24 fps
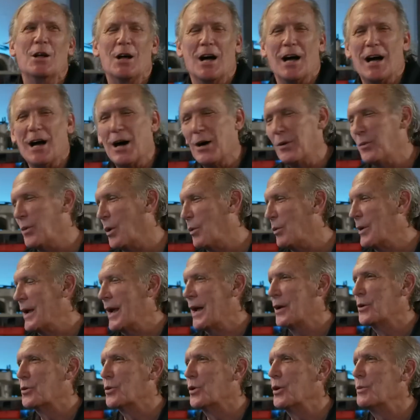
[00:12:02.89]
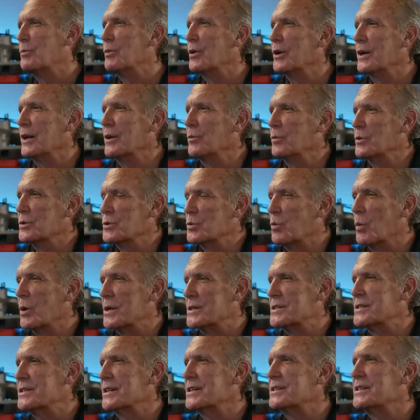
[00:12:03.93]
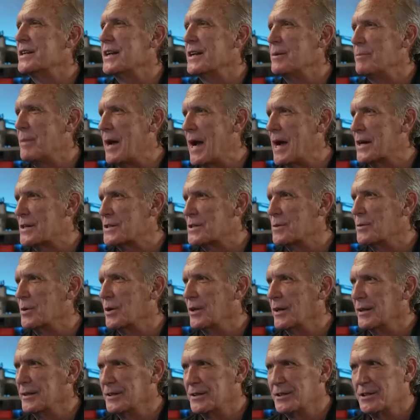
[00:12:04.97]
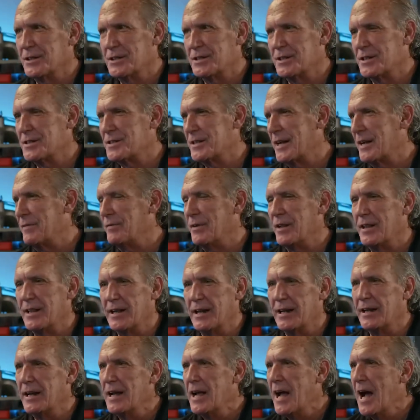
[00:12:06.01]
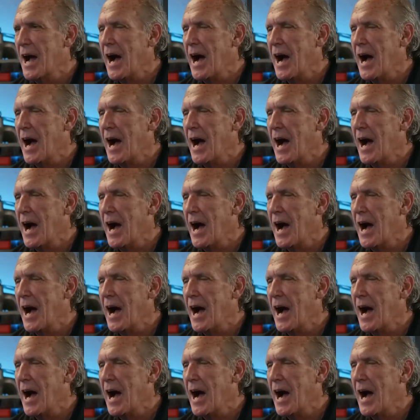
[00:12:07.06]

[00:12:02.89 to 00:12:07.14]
What we had Troy put in was 116 maximal. It's just a safety thing.